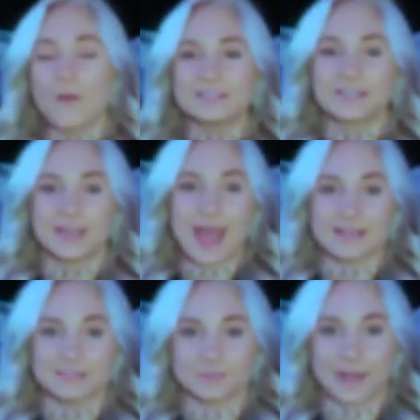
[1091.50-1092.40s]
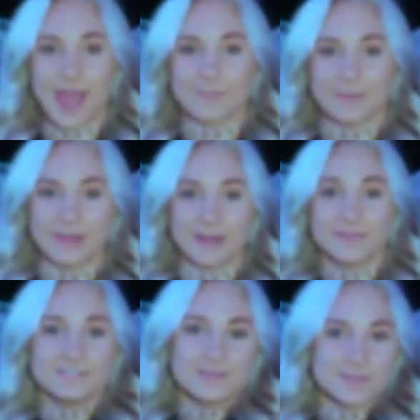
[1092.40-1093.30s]
always get asked what
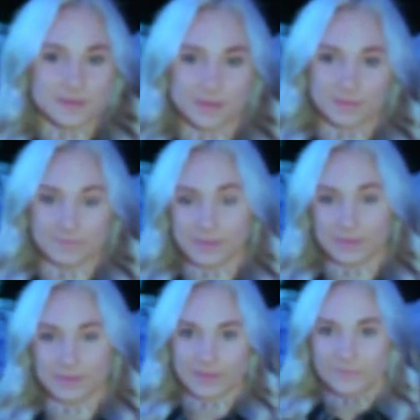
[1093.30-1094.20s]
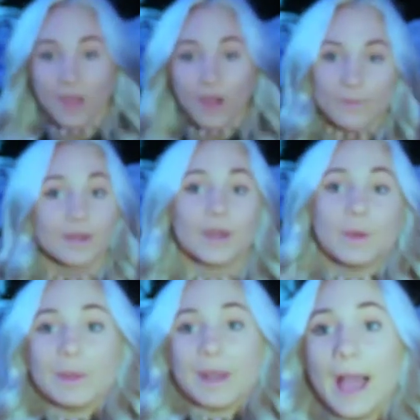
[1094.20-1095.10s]
happened, and this can be another video, like, if y'all want
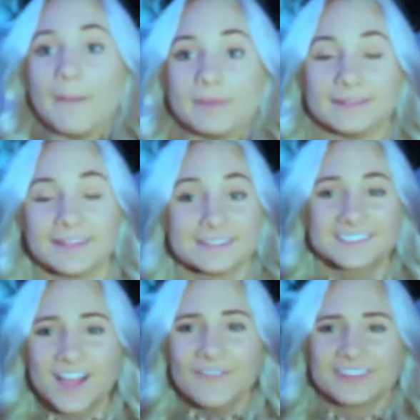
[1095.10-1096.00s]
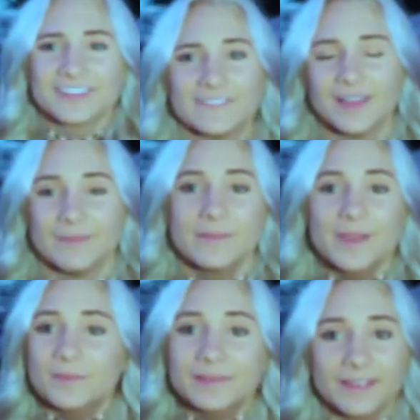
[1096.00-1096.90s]
to know what happened, like, just comment down below.
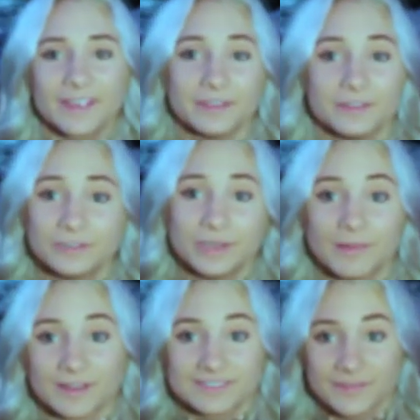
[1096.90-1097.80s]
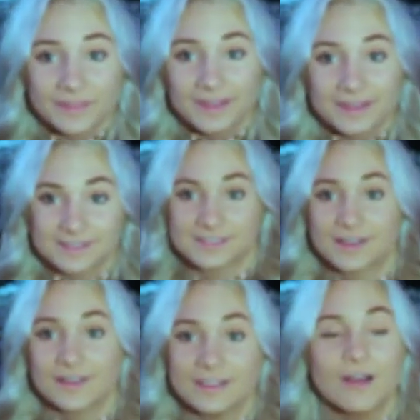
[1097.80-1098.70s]
Maybe I'll be, like, a YouTuber or something, because I
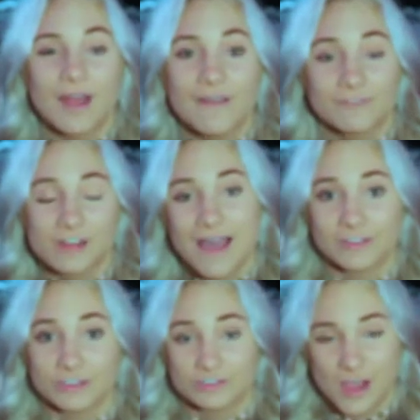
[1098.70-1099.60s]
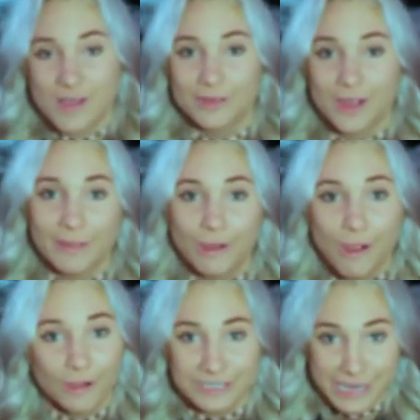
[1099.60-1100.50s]
just got yelled at for not having a job and got
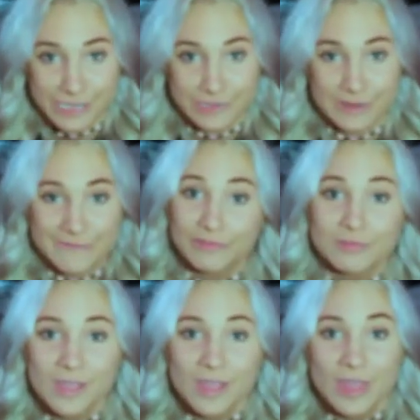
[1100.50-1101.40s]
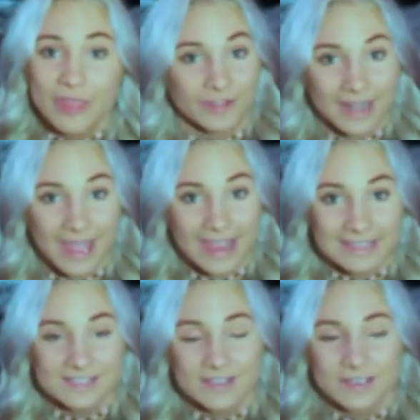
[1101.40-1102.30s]
my car taken away for 3
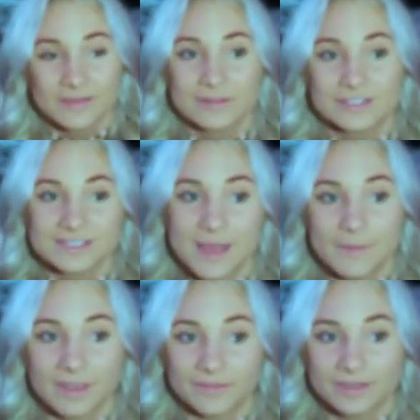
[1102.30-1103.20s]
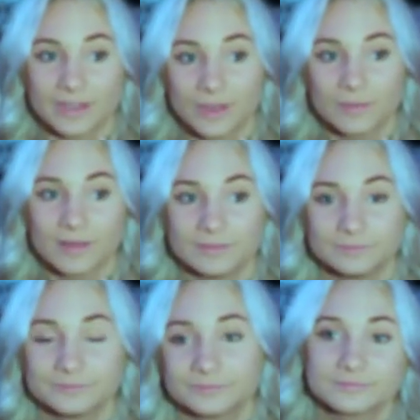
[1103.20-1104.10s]
days, which isn't that big of a deal,
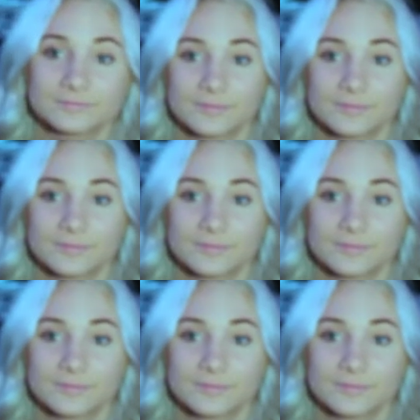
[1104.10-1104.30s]
but,